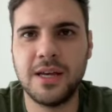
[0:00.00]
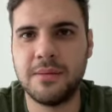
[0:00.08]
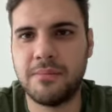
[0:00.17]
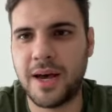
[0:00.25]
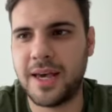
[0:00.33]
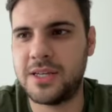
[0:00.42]

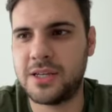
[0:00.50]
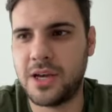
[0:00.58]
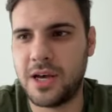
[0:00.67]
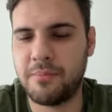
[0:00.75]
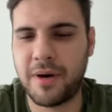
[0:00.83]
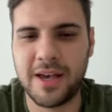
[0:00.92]
by his,
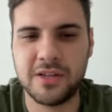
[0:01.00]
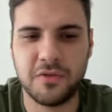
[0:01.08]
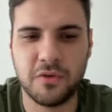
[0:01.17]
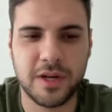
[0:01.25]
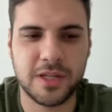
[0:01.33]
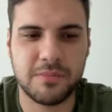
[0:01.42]
uh, by his
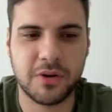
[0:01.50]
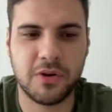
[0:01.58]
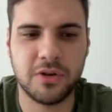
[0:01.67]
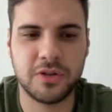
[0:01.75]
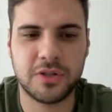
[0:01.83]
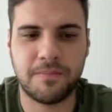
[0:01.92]
voice,
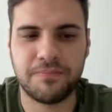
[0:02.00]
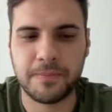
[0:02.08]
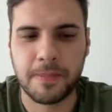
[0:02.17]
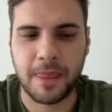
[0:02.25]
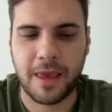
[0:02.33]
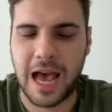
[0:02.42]
because
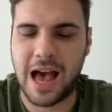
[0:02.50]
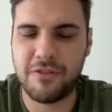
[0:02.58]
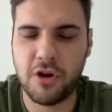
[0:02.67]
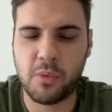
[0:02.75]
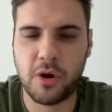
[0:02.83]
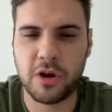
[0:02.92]
I have
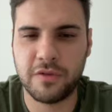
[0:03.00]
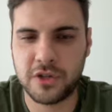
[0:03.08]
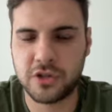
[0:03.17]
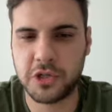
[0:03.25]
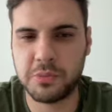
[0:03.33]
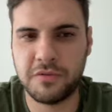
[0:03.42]
heard one of his
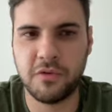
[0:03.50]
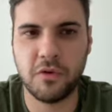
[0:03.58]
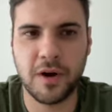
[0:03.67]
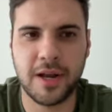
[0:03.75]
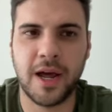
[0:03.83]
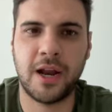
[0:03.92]
songs
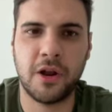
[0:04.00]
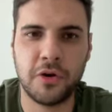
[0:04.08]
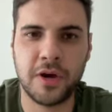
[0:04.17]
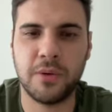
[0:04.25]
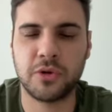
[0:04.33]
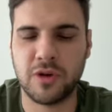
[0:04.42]
before, and I know
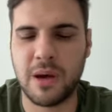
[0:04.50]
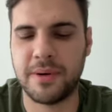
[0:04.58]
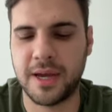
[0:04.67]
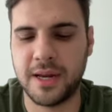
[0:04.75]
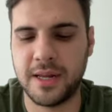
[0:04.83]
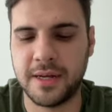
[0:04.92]
he was
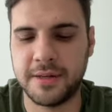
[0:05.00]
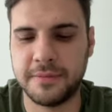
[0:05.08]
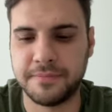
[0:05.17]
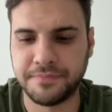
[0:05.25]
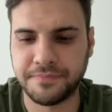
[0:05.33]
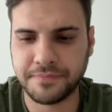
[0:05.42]
rapping in it, and
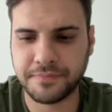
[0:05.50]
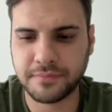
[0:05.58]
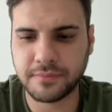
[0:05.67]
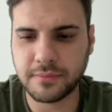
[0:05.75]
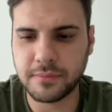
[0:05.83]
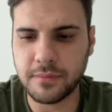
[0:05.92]

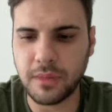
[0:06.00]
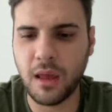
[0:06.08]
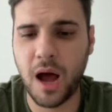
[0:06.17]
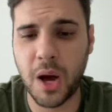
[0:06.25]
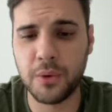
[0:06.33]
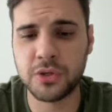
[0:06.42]

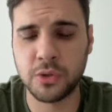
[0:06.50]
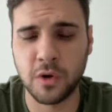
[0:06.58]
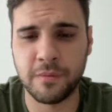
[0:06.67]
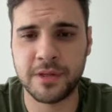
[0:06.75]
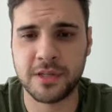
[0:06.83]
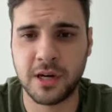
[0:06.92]
I always thought
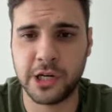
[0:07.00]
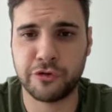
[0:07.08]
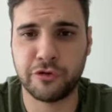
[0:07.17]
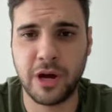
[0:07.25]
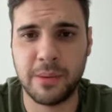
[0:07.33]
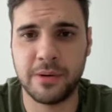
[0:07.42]
of him as a
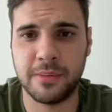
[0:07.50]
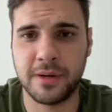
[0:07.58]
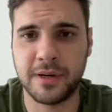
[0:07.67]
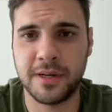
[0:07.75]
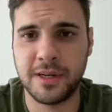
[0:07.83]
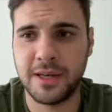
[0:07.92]
country rapper,
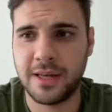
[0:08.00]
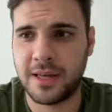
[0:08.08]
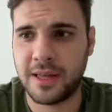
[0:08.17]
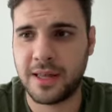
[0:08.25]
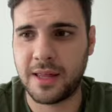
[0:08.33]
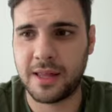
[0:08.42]
but
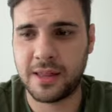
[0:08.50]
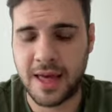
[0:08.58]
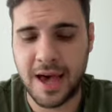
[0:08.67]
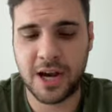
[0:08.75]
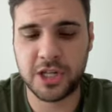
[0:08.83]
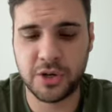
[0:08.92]

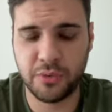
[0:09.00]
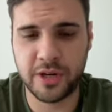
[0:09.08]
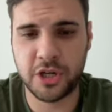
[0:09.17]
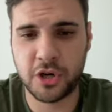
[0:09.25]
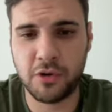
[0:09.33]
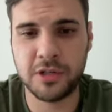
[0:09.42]
that actually really
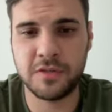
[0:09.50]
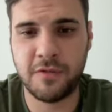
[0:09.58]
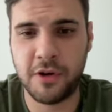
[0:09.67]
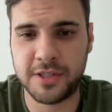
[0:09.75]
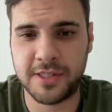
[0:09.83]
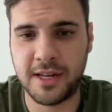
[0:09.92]
shows his
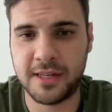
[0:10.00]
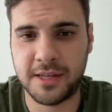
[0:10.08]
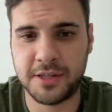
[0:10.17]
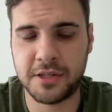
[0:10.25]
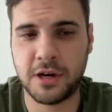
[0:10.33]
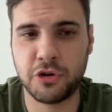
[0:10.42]
versatility
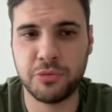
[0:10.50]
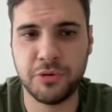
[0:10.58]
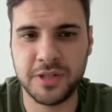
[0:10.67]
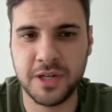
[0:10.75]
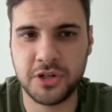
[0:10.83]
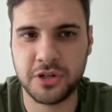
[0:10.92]
as a country
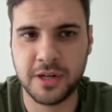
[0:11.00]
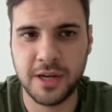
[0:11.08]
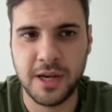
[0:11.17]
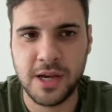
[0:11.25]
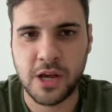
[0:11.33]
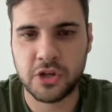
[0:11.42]
musician.
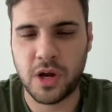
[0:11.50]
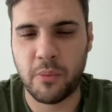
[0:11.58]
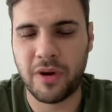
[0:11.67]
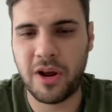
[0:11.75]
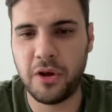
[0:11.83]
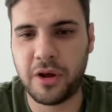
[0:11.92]
So I'm
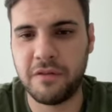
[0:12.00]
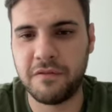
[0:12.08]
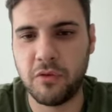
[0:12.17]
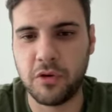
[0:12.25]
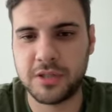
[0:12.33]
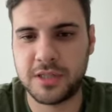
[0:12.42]
really looking
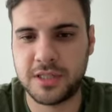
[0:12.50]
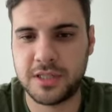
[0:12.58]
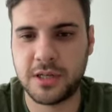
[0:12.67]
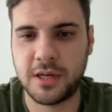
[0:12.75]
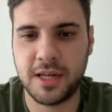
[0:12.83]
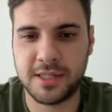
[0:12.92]
forward to
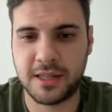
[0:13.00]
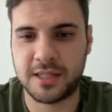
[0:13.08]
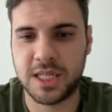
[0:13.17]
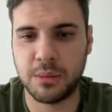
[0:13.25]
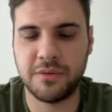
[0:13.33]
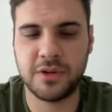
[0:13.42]
listening to
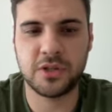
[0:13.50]
some of his